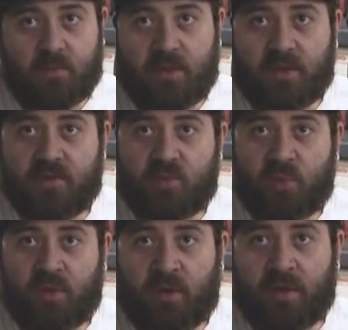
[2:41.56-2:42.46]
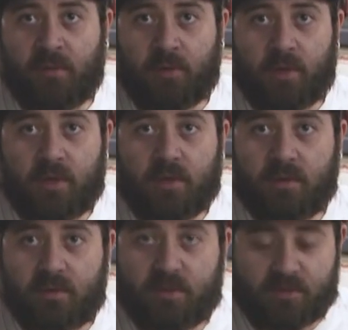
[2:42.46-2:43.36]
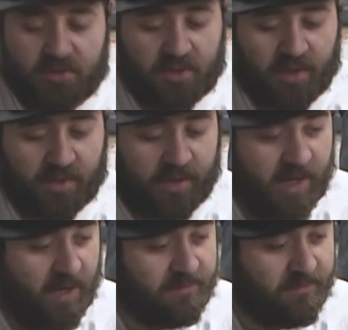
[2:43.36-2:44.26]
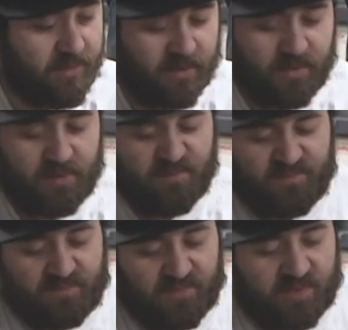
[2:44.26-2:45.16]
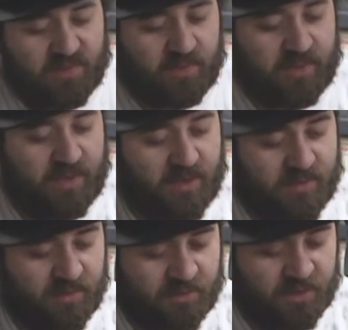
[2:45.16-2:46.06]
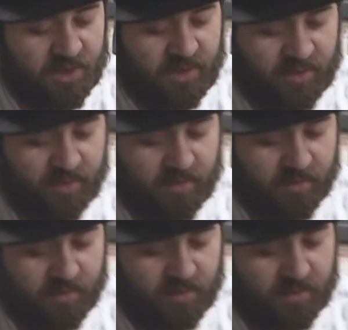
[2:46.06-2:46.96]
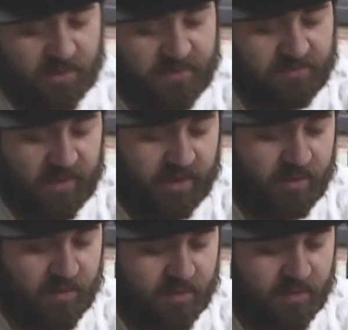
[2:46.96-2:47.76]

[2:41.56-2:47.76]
because you put in all that work just to cut it in half. And so we got this little jig here that we've made